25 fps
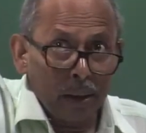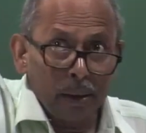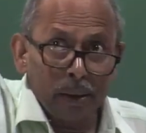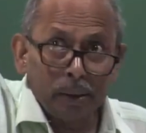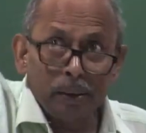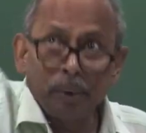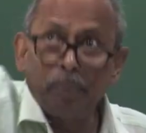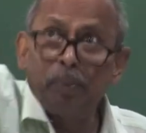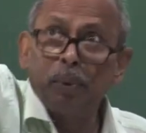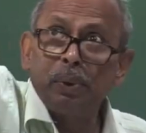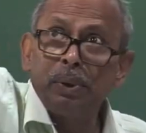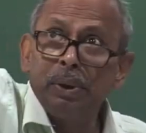
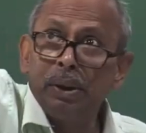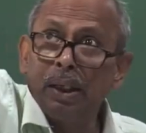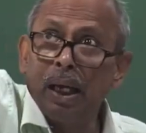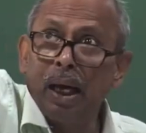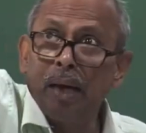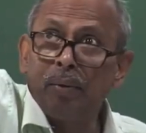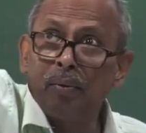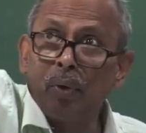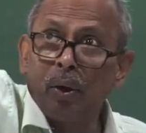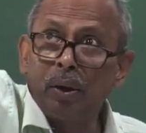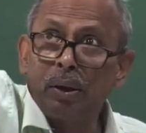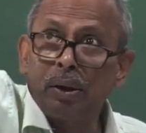Supposing
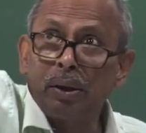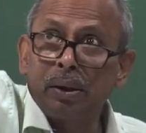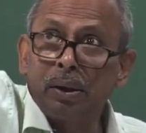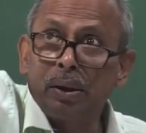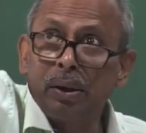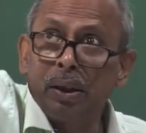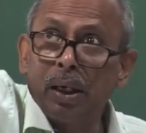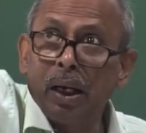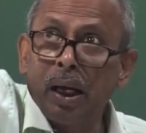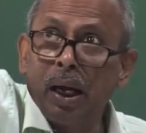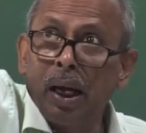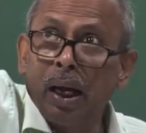I have got
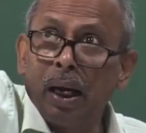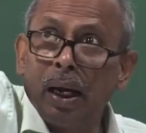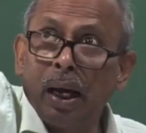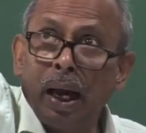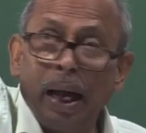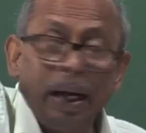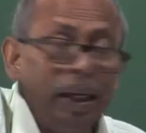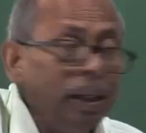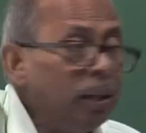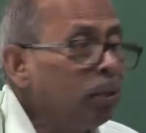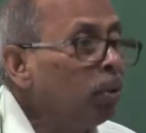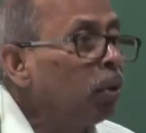a
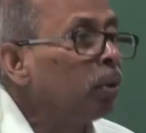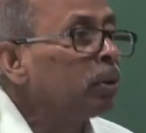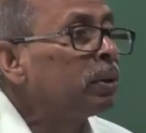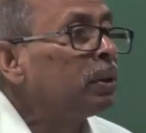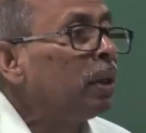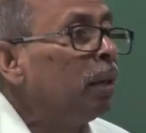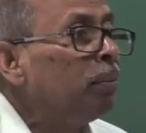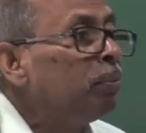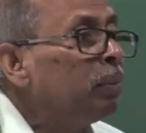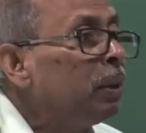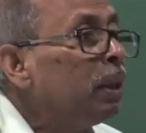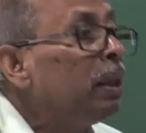light or
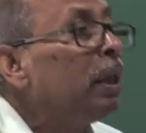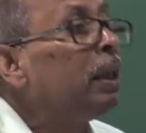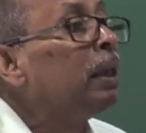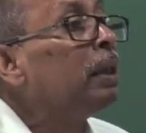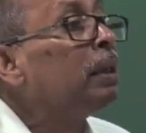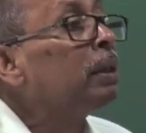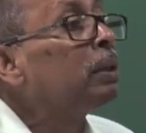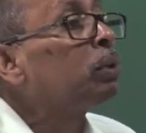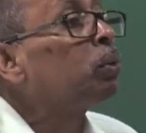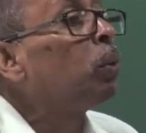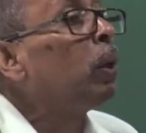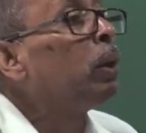something and
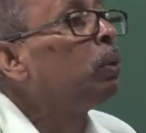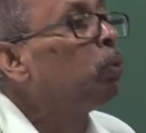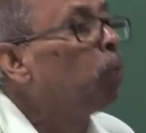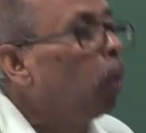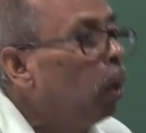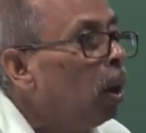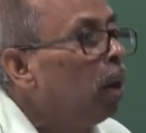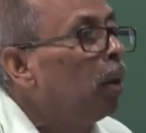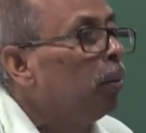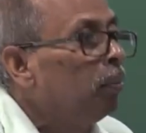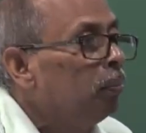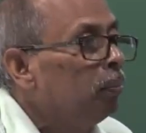it is quite
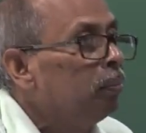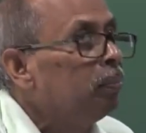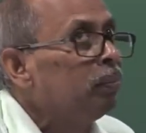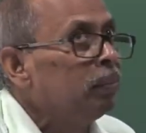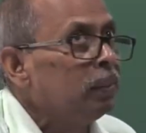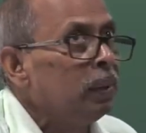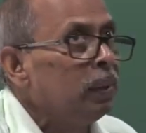warm,